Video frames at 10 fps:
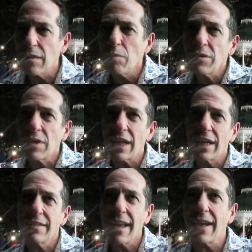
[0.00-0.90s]
almost like
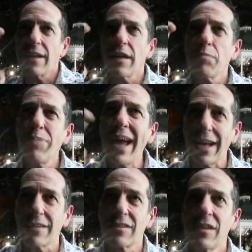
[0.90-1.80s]
attack, like
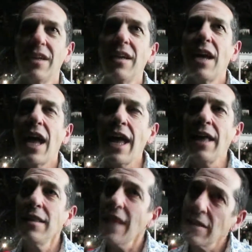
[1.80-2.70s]
hacks.
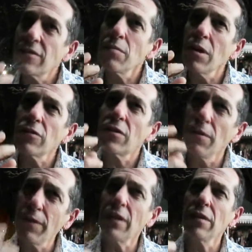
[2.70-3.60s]
And that's the most
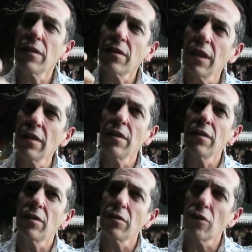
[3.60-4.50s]
difficult thing,
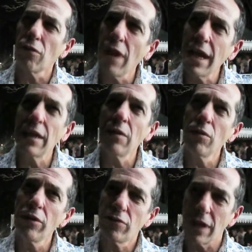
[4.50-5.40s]
the terrain, in
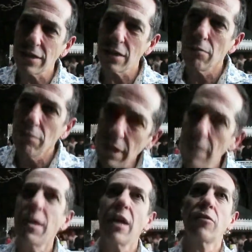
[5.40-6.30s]
order to actually
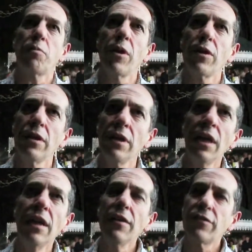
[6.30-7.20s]
really be outspoken,
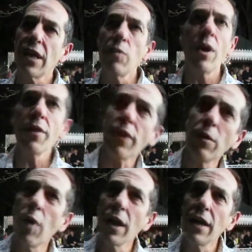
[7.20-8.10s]
say one
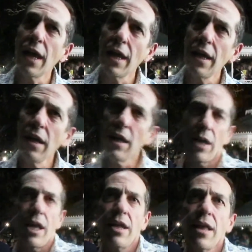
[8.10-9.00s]
thing one day,
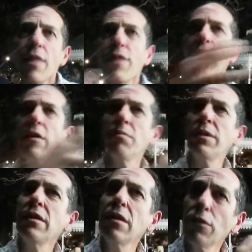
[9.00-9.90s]
another thing
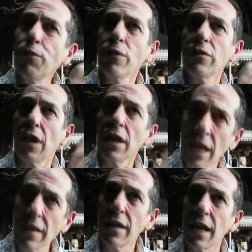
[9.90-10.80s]
completely different
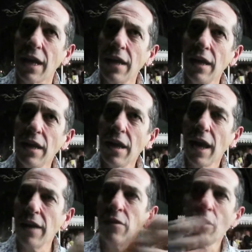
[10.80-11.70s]
another day,
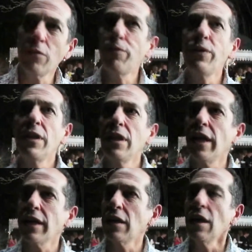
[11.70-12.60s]
and not feel
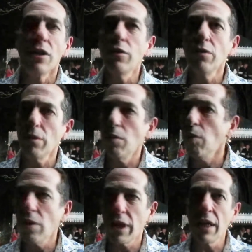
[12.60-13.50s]
like you're
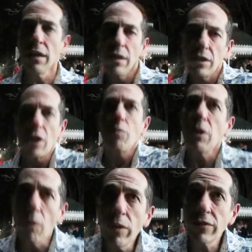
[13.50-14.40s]
walking,
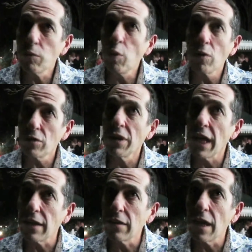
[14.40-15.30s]
we always walked on
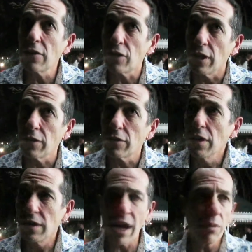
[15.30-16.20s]
eggshells.
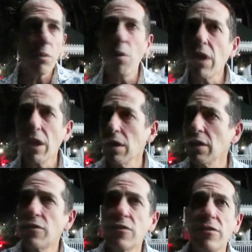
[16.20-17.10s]
Now we're walking on
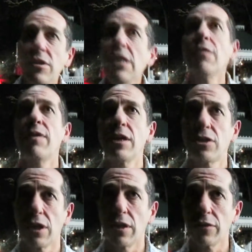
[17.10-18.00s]
a sea of
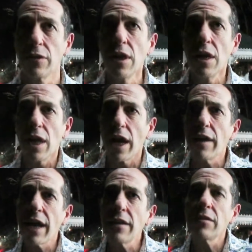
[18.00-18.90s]
eggshells,
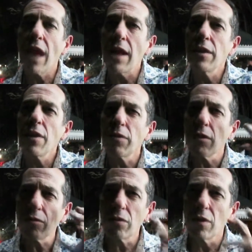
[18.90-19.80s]
and
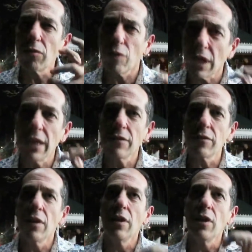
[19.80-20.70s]
the trick is
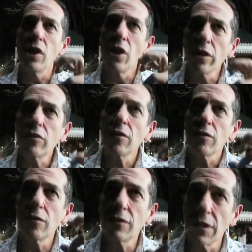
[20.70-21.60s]
not
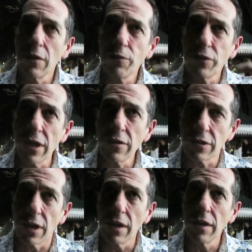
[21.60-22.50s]
to self-censor,